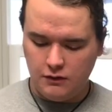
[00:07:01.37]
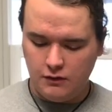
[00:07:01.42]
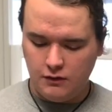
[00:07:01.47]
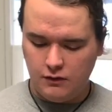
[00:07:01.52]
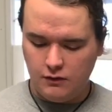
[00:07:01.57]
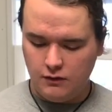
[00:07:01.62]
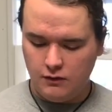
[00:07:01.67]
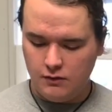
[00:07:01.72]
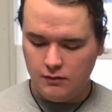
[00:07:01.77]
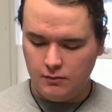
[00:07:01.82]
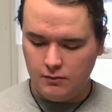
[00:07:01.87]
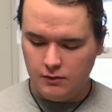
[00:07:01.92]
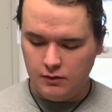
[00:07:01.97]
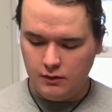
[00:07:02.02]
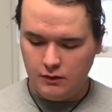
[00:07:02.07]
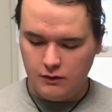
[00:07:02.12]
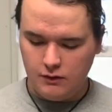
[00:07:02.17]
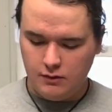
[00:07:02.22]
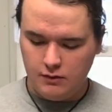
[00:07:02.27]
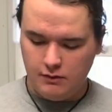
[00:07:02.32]
just
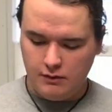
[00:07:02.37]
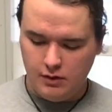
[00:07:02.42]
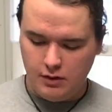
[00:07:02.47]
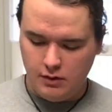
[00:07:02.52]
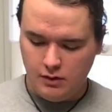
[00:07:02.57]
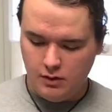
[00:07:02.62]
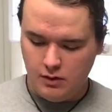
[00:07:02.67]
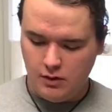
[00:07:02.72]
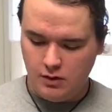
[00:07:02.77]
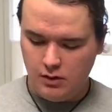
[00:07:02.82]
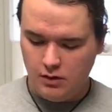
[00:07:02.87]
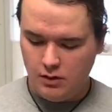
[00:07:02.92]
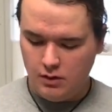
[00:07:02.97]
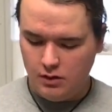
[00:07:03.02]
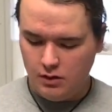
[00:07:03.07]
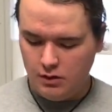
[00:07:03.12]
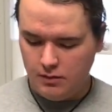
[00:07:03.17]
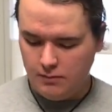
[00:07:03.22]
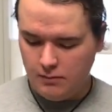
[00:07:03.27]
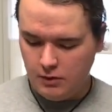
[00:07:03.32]
swirl this around.
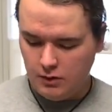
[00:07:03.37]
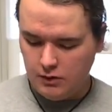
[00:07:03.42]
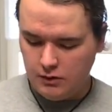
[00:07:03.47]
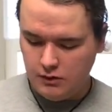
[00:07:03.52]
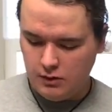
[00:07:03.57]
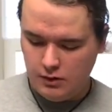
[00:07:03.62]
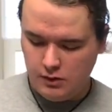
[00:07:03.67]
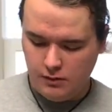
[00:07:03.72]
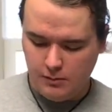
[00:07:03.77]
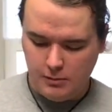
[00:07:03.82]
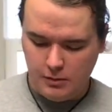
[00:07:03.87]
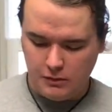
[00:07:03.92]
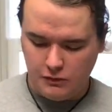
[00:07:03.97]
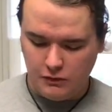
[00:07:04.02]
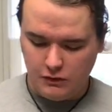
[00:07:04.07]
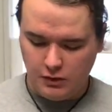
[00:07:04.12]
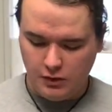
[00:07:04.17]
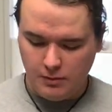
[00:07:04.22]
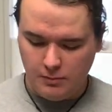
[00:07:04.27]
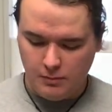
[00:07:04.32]
Make sure I don't
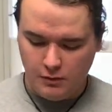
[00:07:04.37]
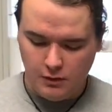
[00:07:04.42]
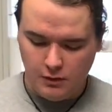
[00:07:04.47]
mess up.